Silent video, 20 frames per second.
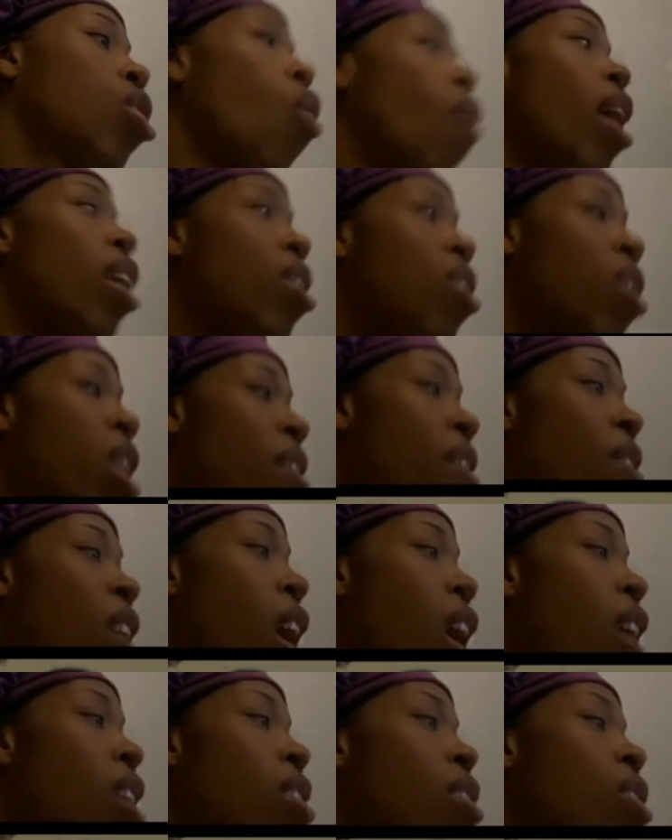You want to live
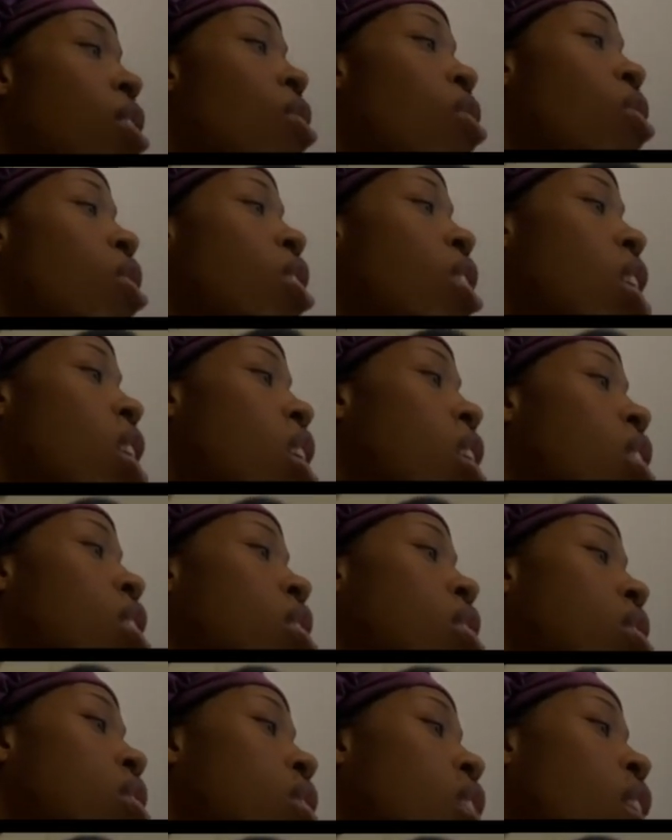long?
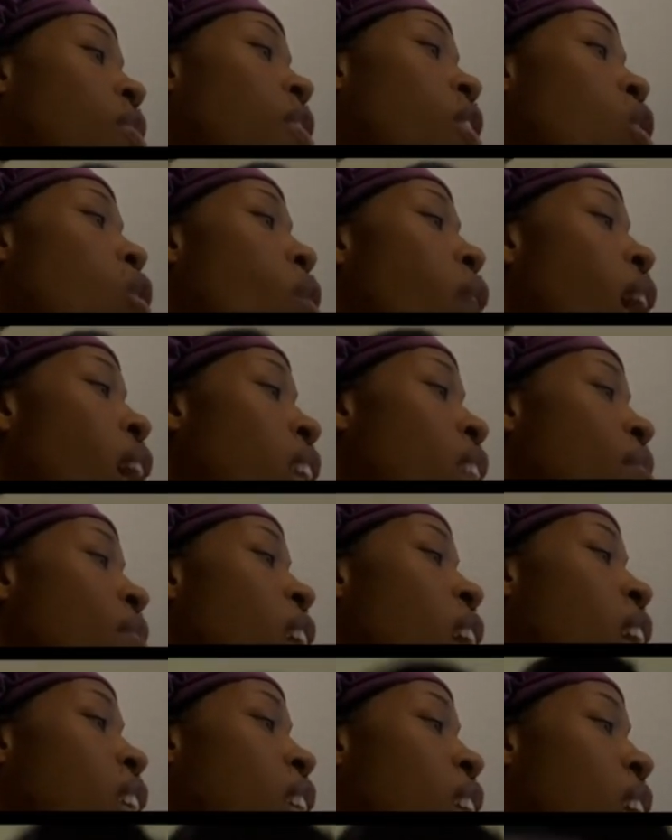Okay. If you don't want to
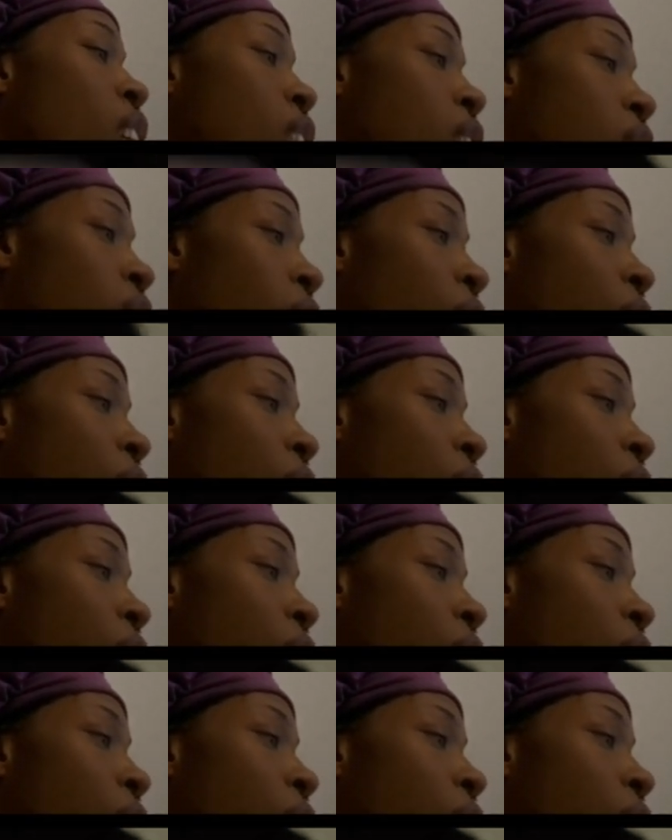live long, then